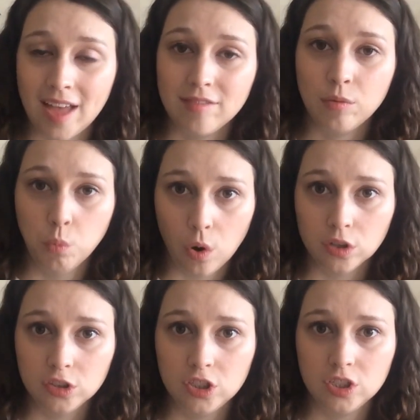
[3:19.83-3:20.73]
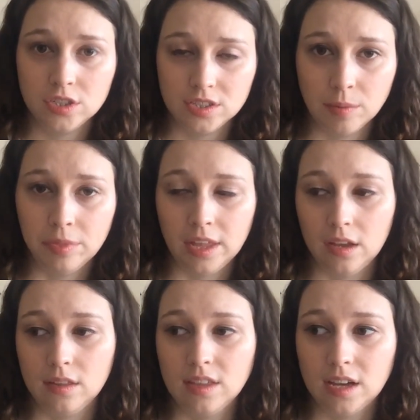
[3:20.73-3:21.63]
ever watched
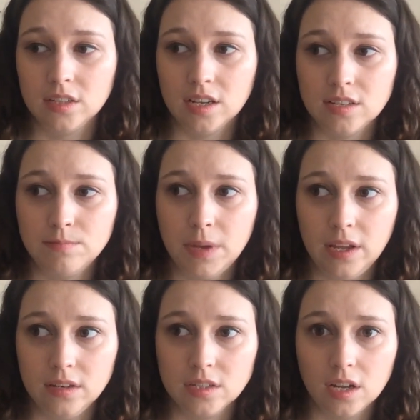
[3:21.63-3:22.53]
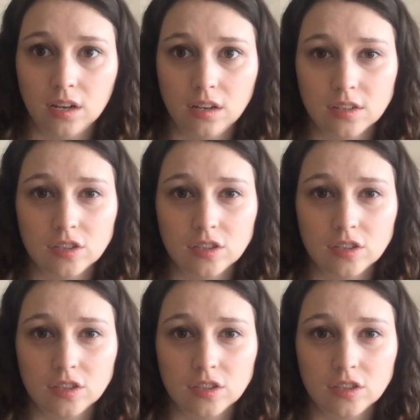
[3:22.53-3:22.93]
something that has been done